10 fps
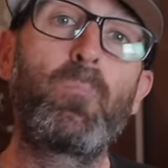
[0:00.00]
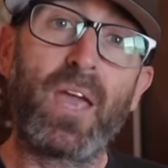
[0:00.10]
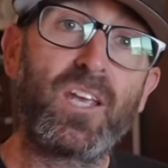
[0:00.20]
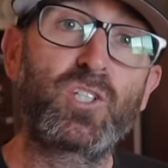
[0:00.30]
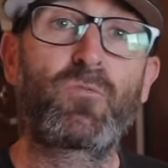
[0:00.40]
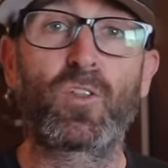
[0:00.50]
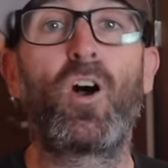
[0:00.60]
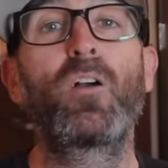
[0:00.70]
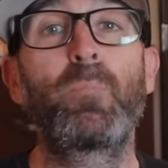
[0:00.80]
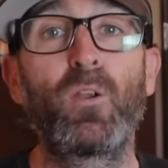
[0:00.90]
pace for
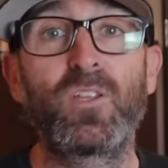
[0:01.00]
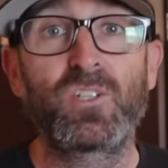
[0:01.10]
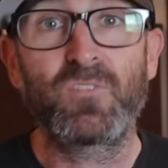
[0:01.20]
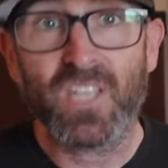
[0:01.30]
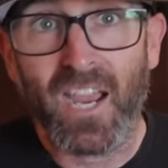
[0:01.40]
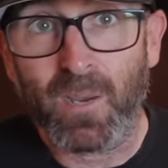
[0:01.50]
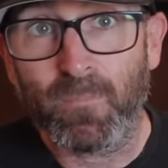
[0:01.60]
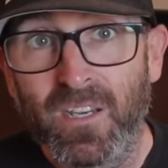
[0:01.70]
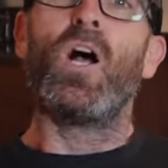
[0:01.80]
long periods of time.